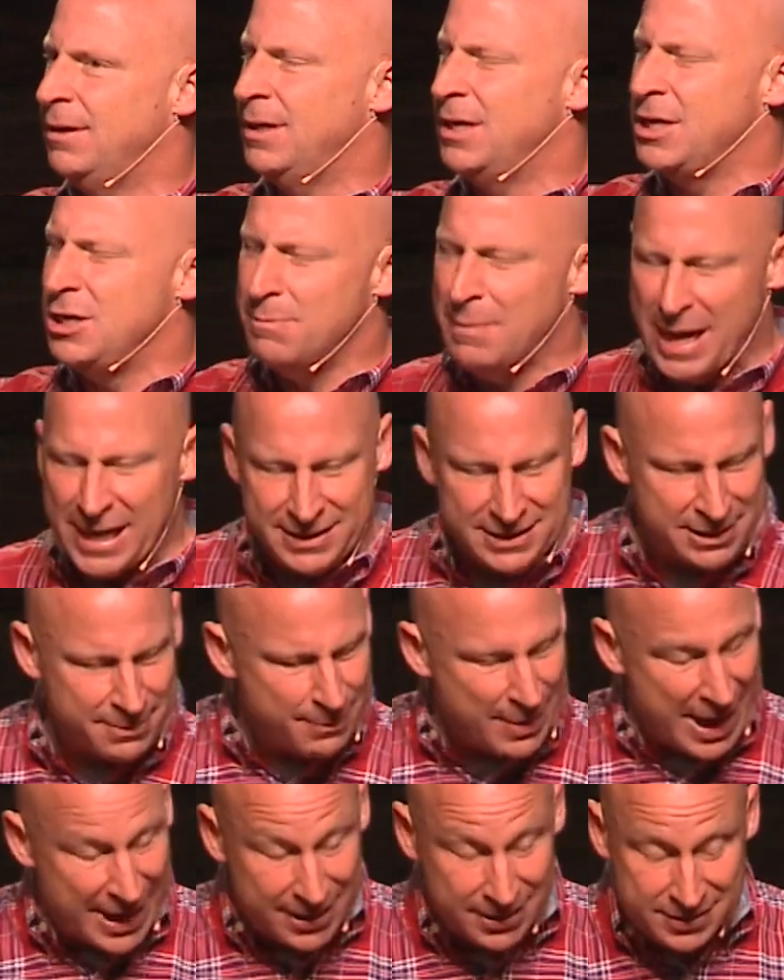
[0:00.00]
You might sit
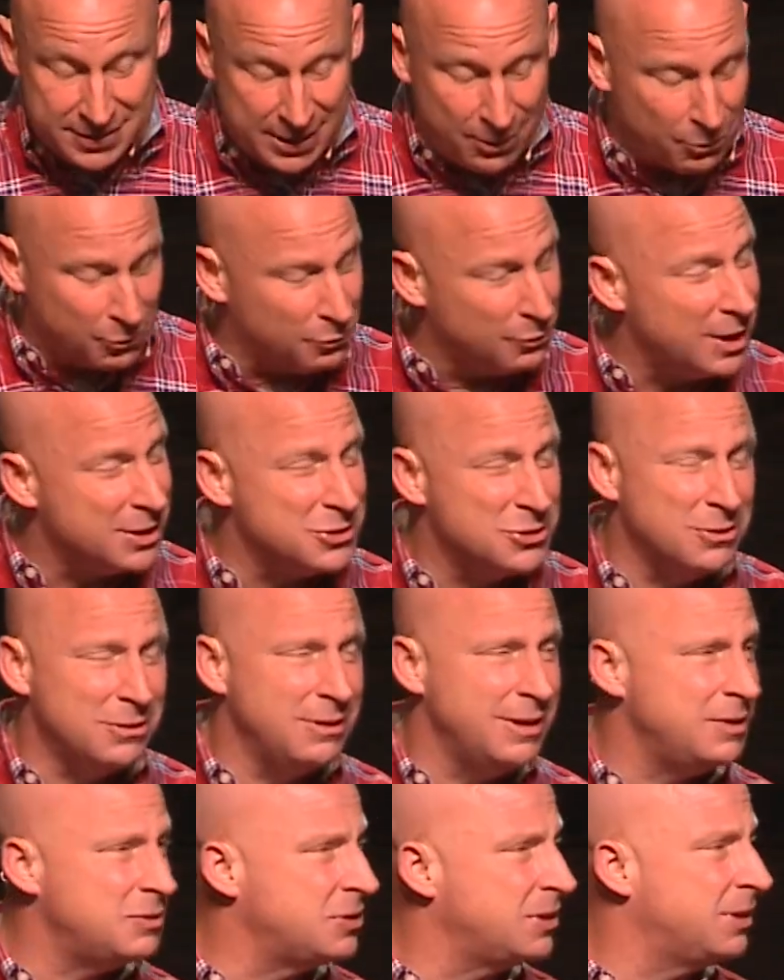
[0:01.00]
back and say, well, Russell,
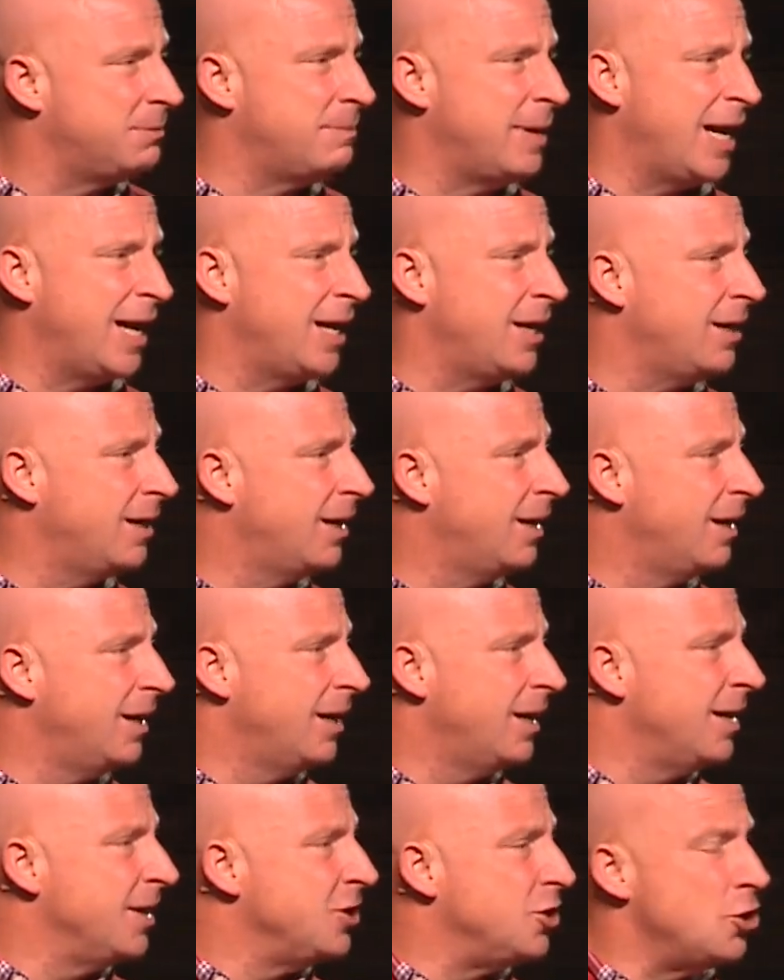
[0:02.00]
listen, man.
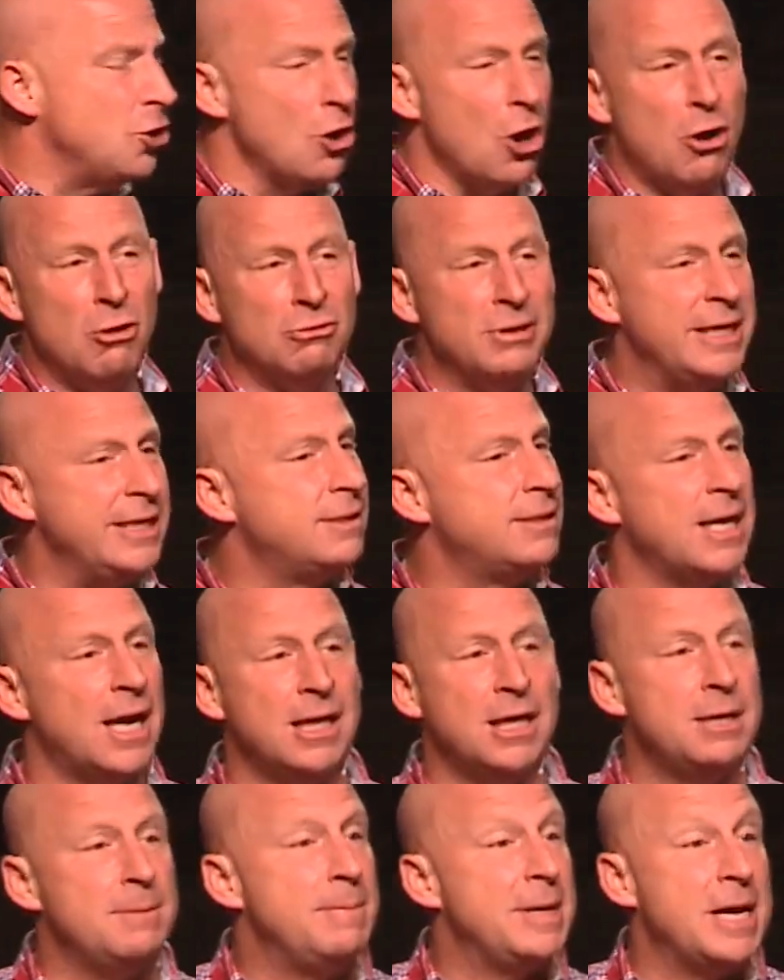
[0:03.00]
You're only
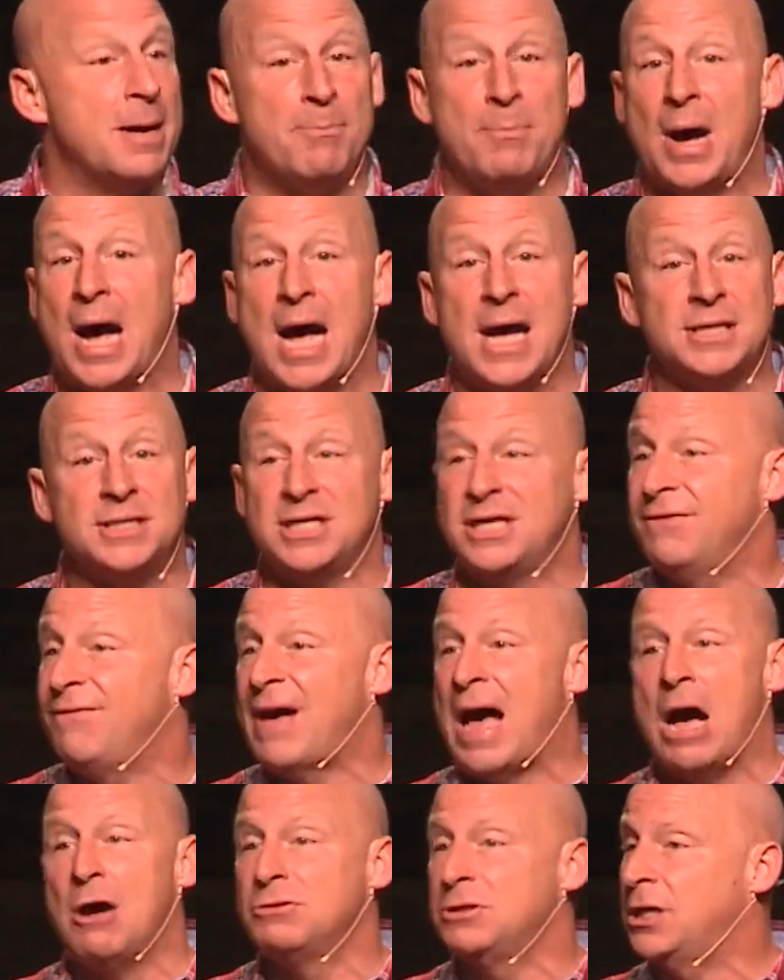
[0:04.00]
telling me a positive
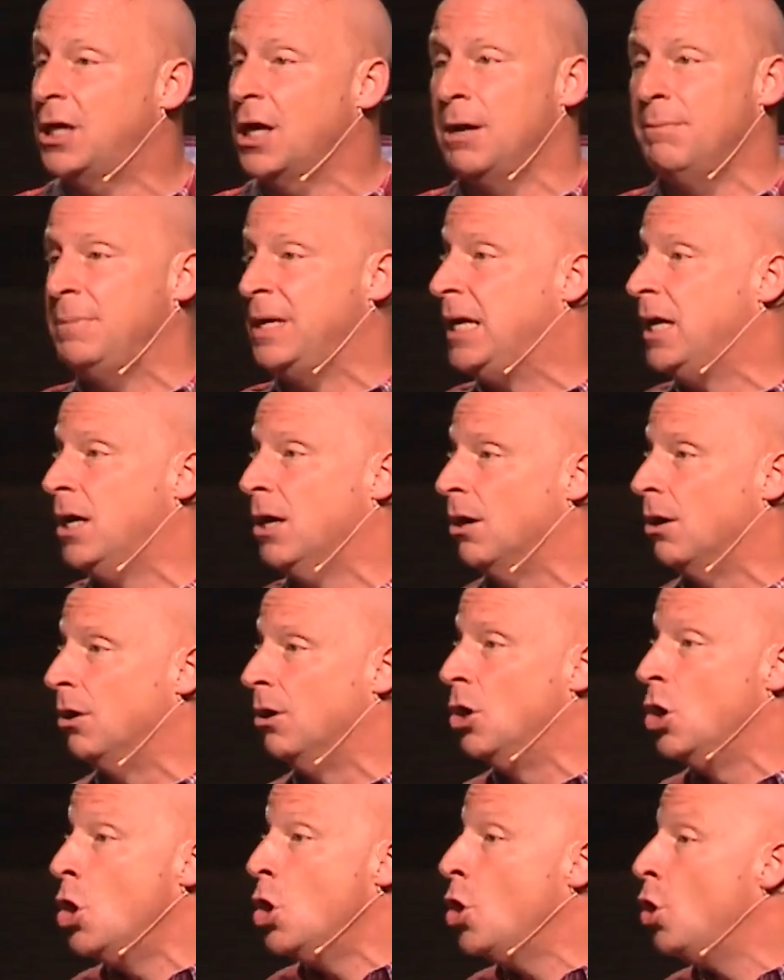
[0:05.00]
outcome here.
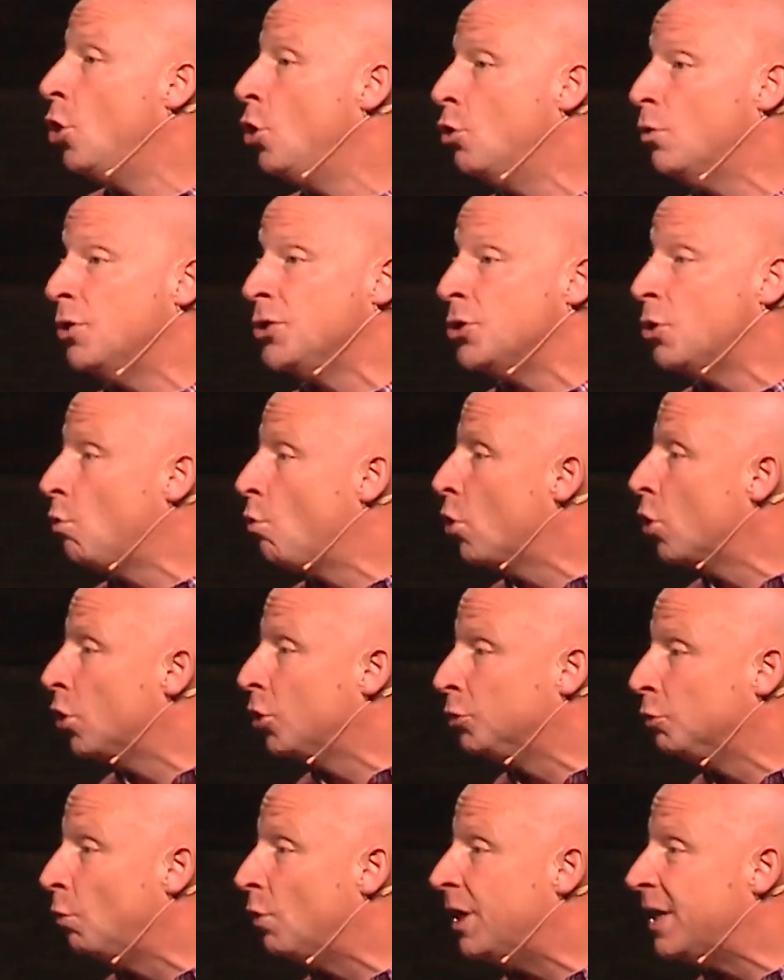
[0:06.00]
Who in the
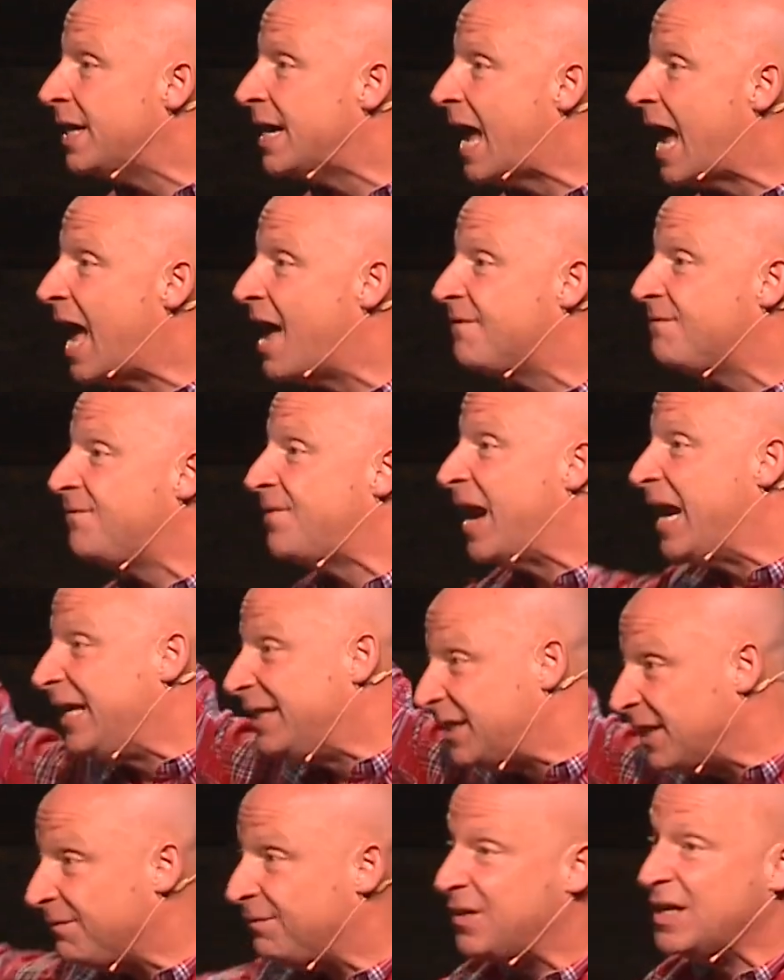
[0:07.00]
world wouldn't have
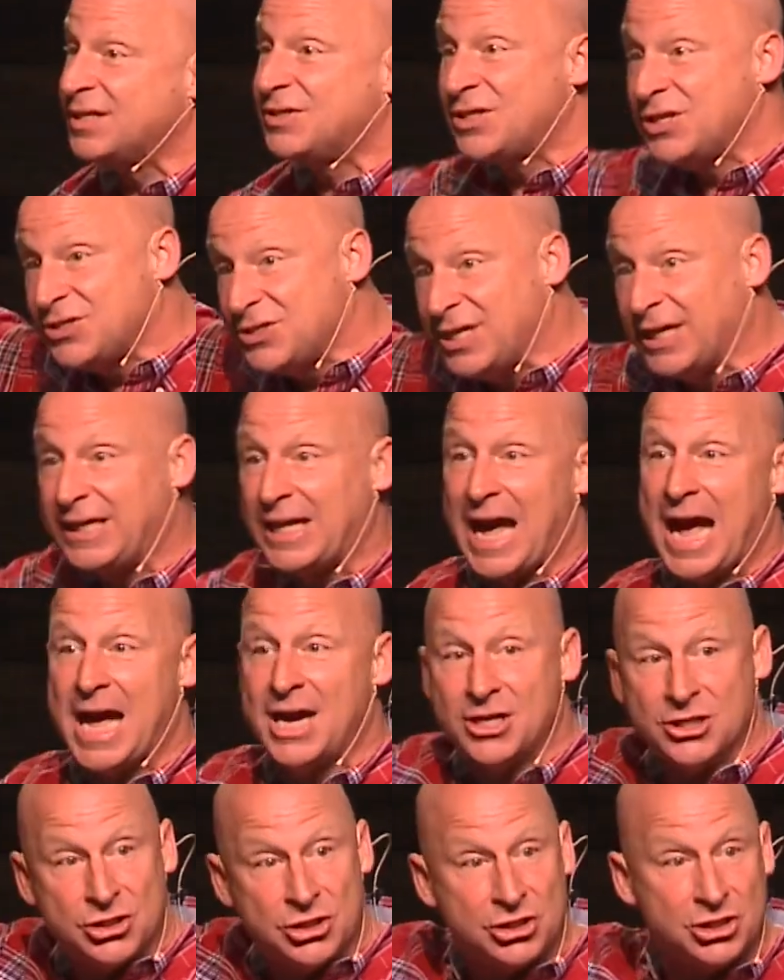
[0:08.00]
faith if this is the
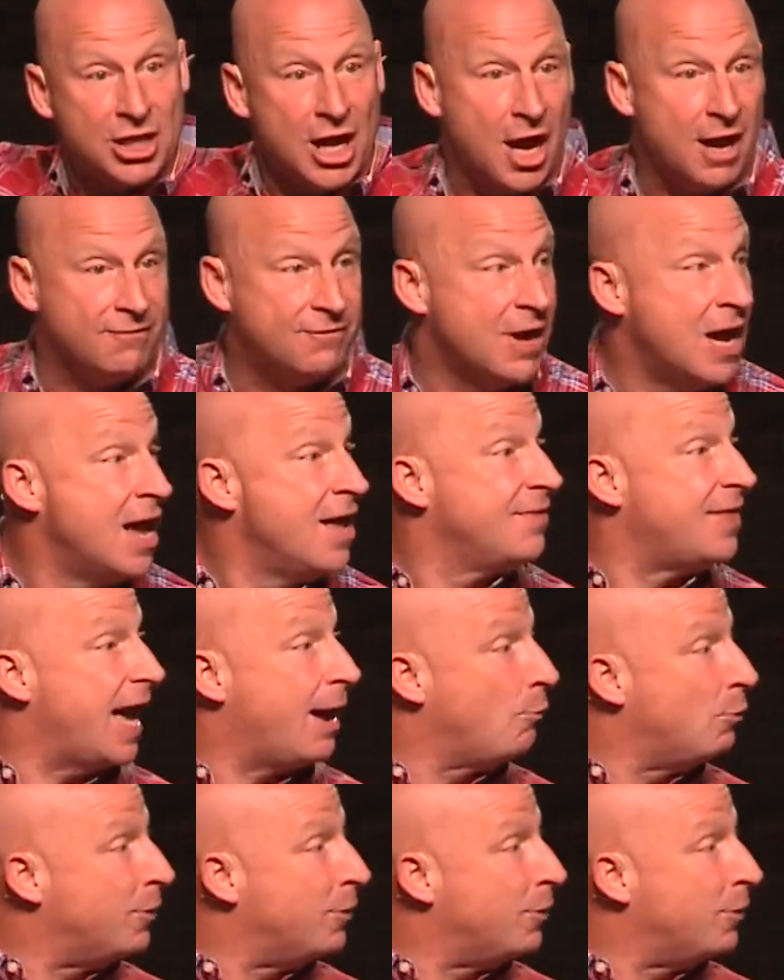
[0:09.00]
kind of stuff that